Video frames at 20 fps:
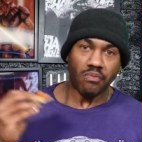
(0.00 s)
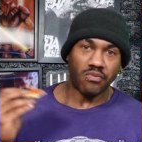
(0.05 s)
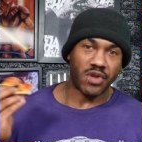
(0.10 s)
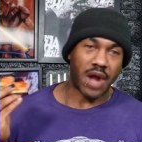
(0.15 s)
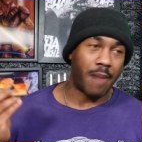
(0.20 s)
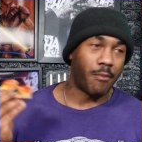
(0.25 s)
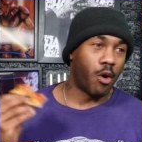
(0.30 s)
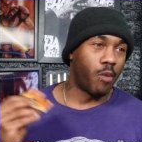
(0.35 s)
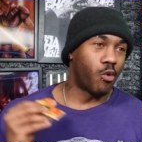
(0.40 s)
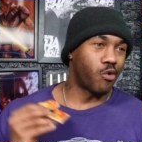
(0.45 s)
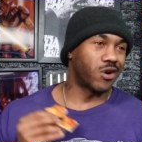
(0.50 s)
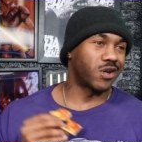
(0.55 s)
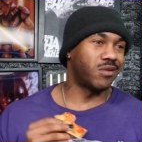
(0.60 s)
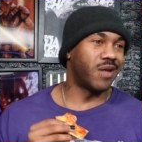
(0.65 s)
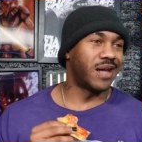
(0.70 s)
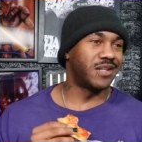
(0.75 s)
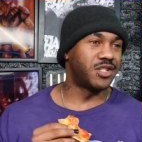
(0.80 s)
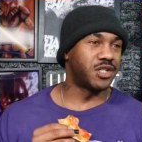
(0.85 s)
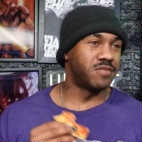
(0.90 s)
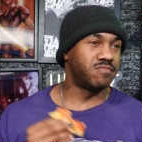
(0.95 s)
I'm almost
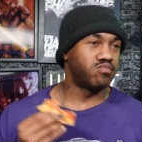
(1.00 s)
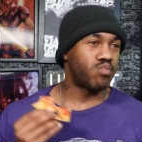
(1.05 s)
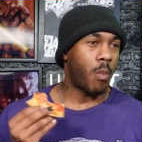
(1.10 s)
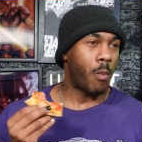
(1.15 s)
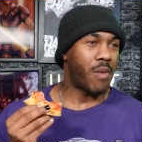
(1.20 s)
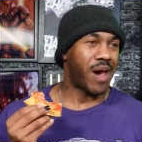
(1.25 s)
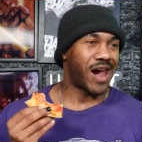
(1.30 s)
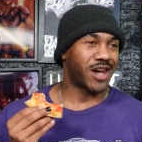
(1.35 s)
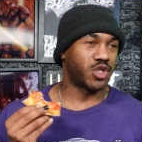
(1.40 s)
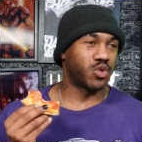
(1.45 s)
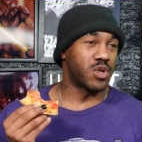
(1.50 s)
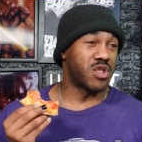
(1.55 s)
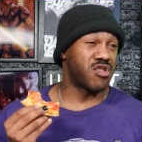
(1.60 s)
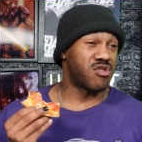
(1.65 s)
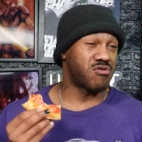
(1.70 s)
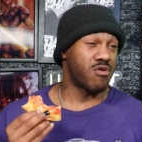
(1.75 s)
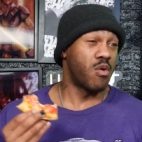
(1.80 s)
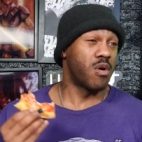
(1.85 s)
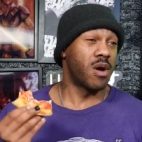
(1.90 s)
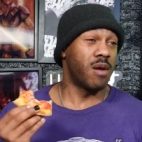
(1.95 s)
inclined to actually
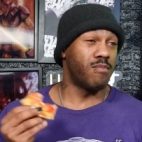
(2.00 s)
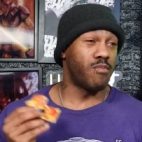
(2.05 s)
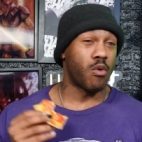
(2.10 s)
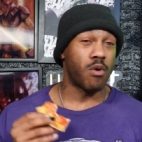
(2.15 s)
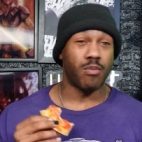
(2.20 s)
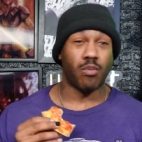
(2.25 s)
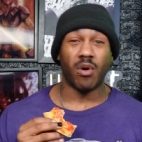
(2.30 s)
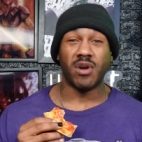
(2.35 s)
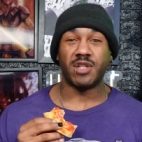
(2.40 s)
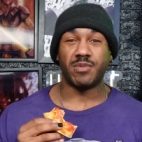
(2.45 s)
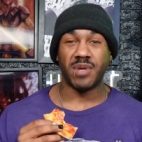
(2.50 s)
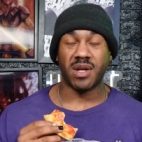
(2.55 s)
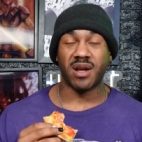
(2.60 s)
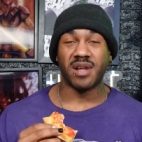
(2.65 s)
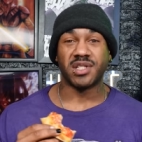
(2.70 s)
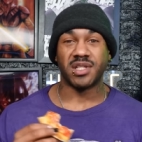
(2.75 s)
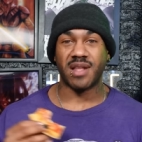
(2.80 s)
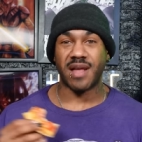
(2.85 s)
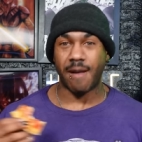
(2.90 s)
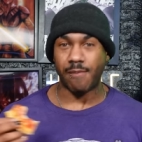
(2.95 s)
throw it up more points
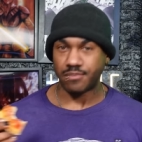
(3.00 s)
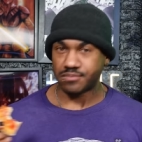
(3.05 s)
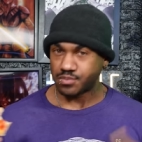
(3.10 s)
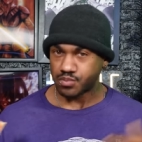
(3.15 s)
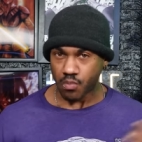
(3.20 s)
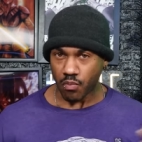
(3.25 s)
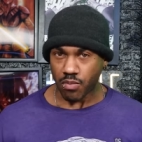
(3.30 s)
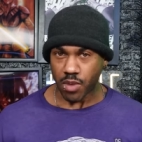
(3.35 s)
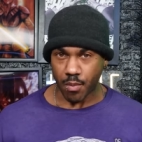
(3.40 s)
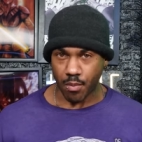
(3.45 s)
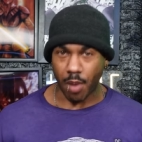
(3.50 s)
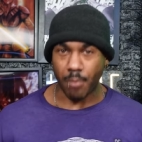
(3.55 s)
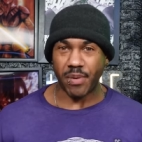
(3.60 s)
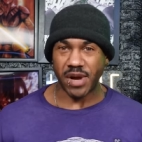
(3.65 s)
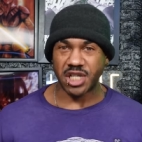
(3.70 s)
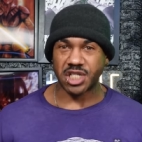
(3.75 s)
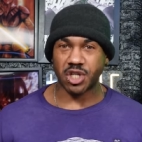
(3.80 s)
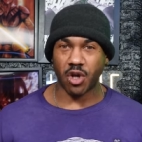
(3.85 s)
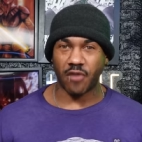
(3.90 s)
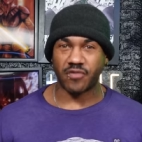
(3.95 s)
because of that. But
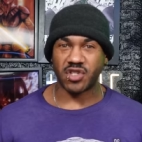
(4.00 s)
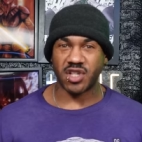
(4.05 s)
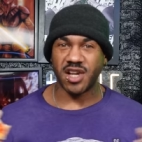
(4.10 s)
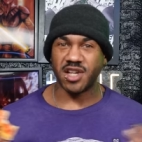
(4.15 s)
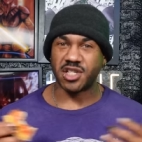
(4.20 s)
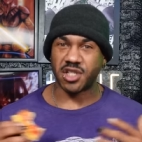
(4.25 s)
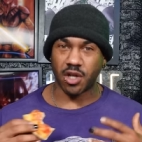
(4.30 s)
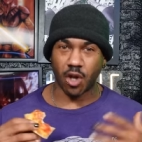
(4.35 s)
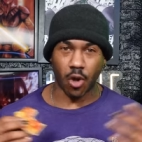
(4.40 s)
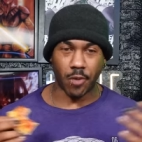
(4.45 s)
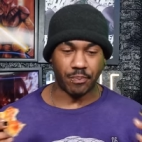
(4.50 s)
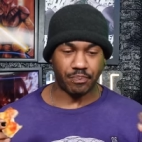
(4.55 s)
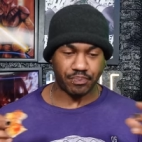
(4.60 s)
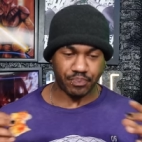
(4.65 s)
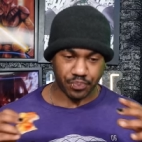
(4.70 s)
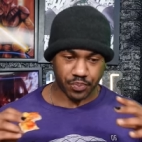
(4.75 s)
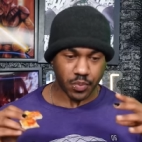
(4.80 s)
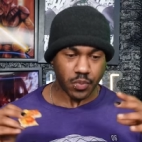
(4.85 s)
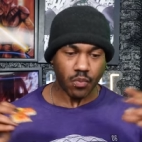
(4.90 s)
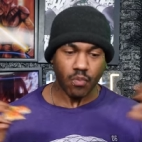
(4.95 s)
based off taste and home,
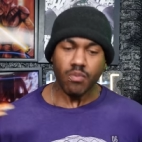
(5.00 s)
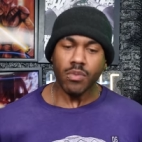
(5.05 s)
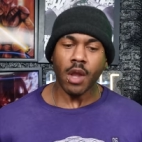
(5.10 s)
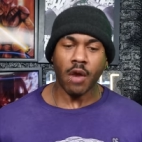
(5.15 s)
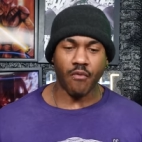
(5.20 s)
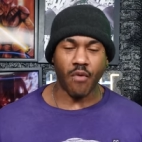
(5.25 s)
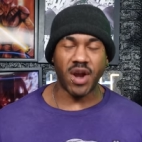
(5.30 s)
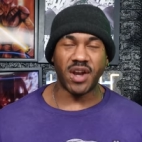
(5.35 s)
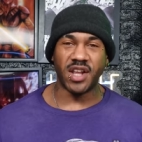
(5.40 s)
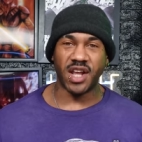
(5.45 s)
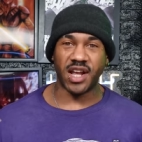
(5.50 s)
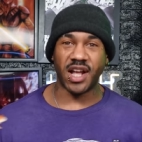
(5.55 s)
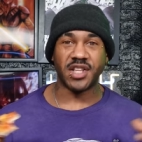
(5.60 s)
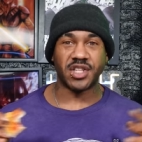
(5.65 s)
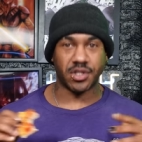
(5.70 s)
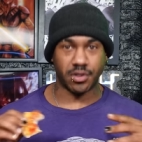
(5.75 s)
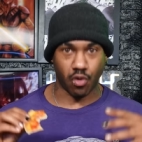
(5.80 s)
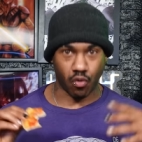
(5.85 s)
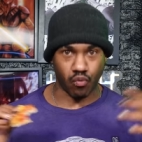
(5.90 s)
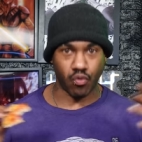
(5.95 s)
rating
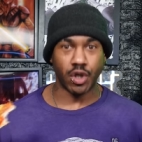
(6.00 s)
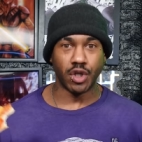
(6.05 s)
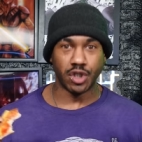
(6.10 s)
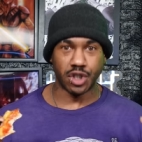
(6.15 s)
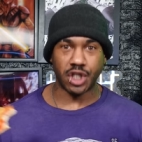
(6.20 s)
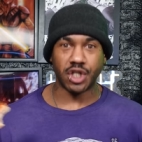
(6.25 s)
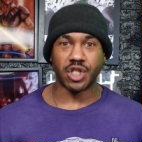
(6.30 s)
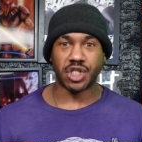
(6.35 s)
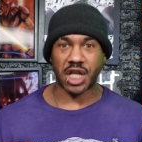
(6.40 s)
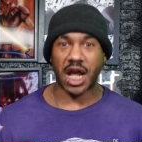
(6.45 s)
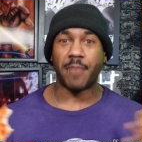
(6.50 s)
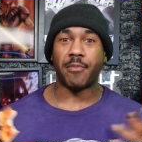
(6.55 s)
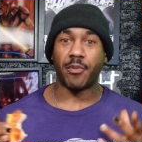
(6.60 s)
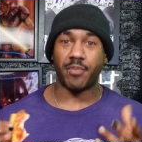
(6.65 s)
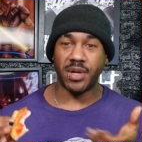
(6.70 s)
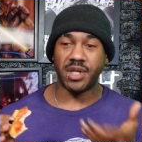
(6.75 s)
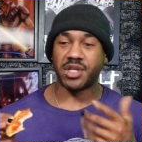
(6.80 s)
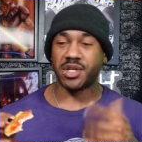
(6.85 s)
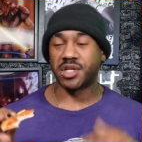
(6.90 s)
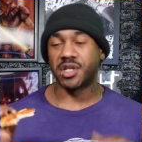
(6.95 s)
against the real deal type of
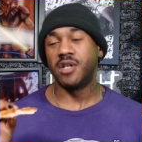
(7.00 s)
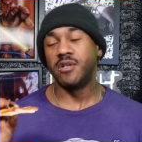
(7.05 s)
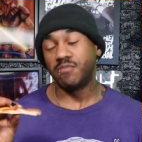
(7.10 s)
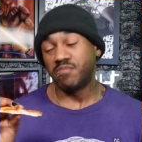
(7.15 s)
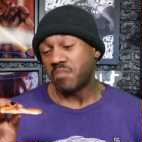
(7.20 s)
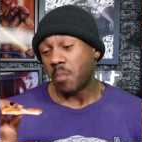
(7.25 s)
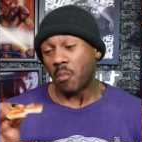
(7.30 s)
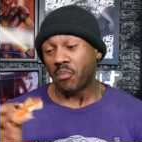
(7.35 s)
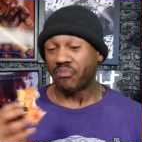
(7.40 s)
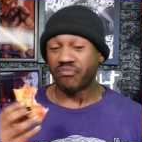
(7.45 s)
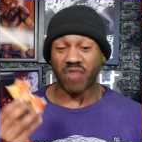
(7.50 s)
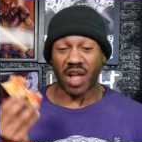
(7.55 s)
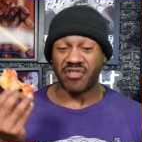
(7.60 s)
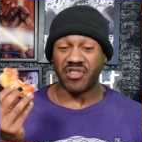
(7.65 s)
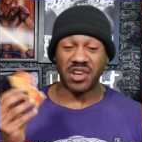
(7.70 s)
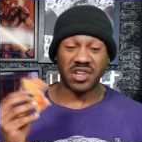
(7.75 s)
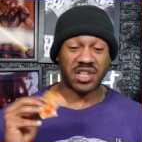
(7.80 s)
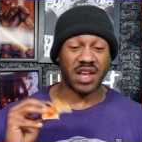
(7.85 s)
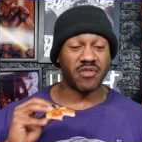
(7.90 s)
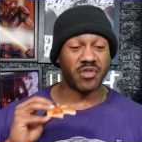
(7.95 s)
pizzas, I
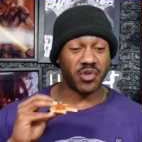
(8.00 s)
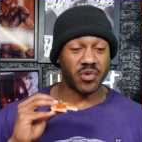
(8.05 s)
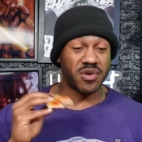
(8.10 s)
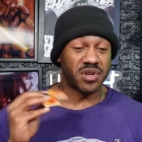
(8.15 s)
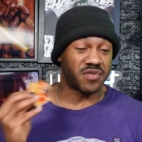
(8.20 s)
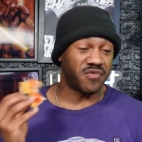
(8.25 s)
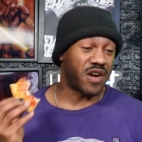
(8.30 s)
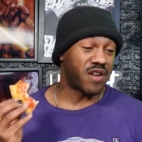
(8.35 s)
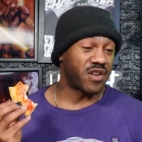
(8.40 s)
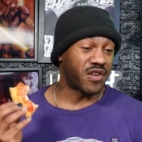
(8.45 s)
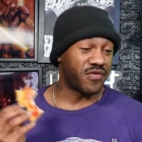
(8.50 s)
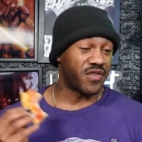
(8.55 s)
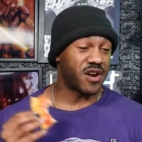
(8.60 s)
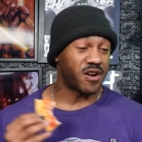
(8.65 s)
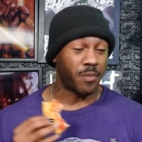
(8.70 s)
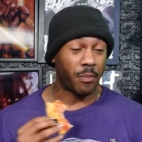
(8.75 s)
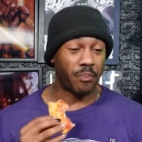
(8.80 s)
think seven three is very fair.